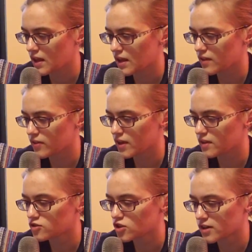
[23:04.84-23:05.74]
And
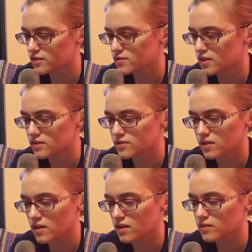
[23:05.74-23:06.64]
then John
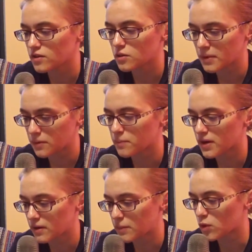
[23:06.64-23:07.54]
says,
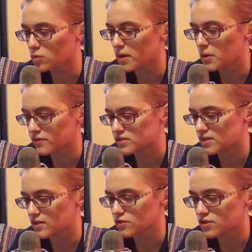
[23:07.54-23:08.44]
I'm old, my wife is
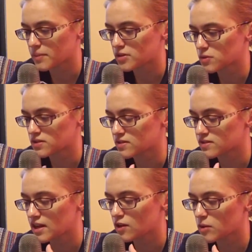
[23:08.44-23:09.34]
dead, and there's not much reason to
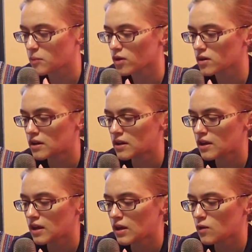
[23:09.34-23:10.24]
stay here anymore,
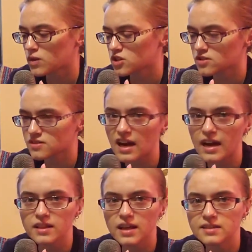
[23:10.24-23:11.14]
which just
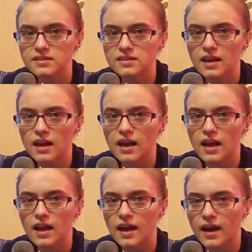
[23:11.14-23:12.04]
highlights
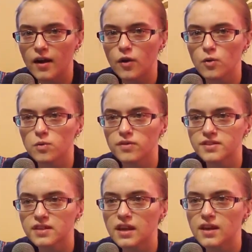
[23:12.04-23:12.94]
how
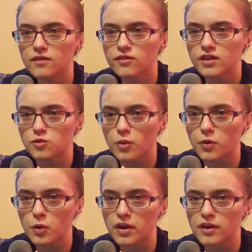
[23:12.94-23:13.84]
the CDF is
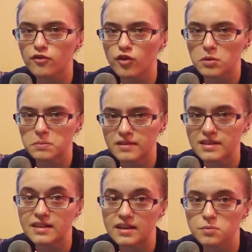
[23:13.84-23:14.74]
recruiting from
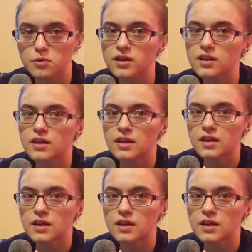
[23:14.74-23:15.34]
the desperate.